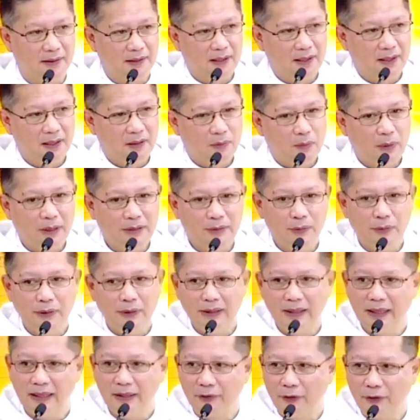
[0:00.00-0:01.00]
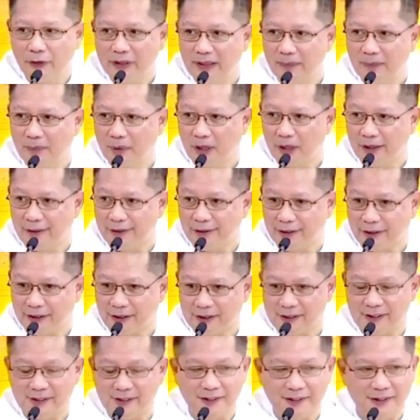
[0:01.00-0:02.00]
when we live with the
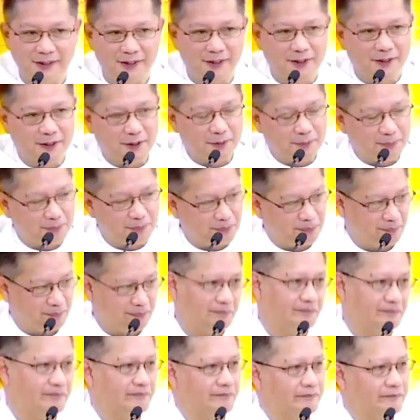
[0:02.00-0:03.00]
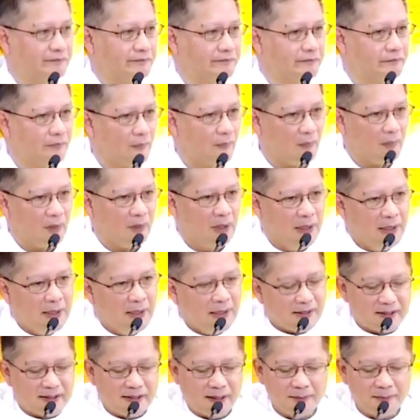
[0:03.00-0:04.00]
brothers,
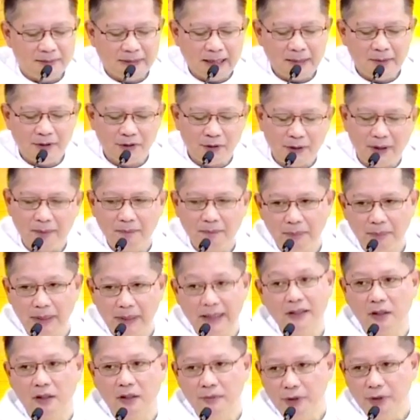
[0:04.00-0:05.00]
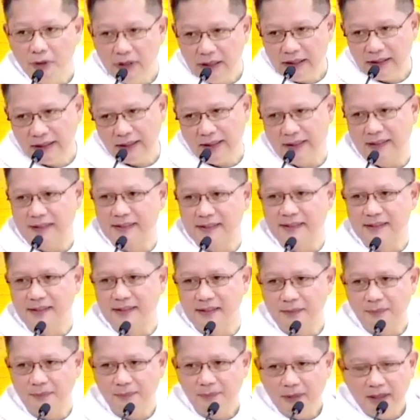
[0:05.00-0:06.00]
sometimes we have big
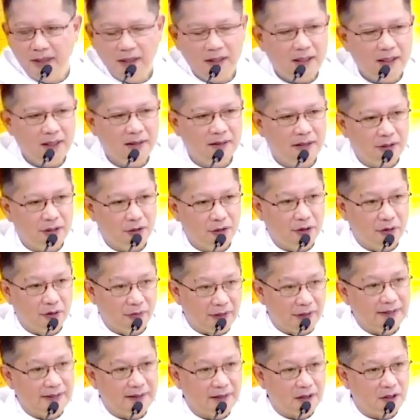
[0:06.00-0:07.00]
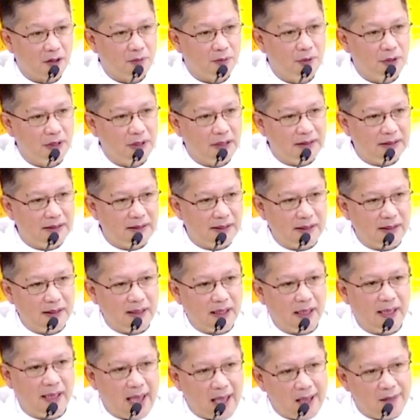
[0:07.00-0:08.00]
communities. In the university community, I
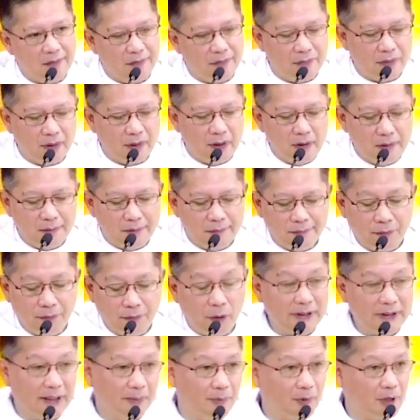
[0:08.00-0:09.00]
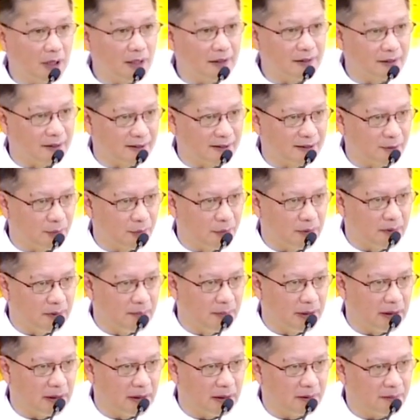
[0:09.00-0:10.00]
have 40 brothers with
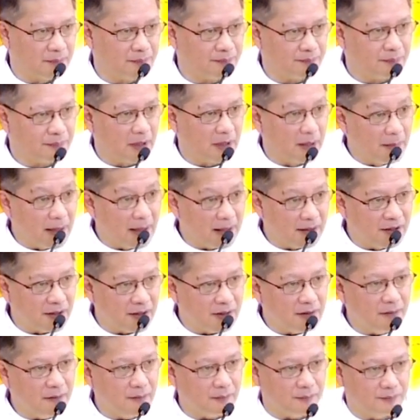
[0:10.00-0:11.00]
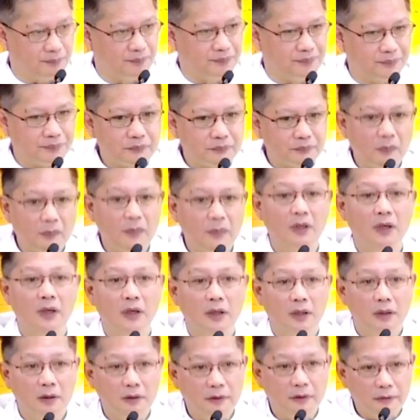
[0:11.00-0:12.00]
me. Imagine,
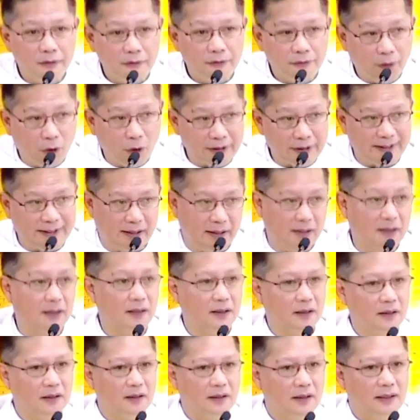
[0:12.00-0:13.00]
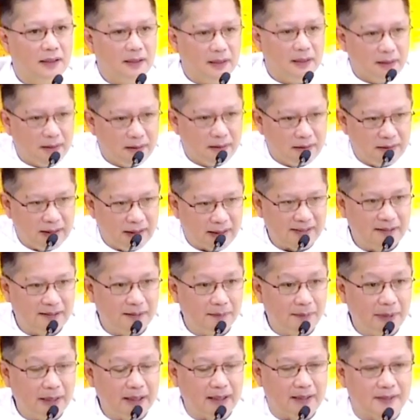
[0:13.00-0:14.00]
40. That's the
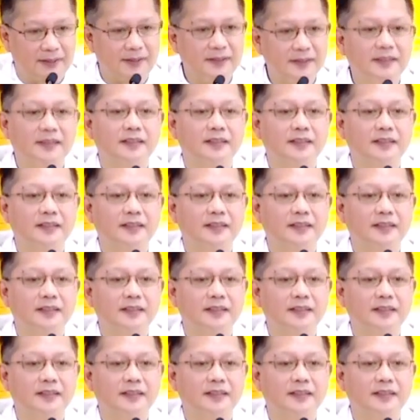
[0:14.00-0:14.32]
biggest.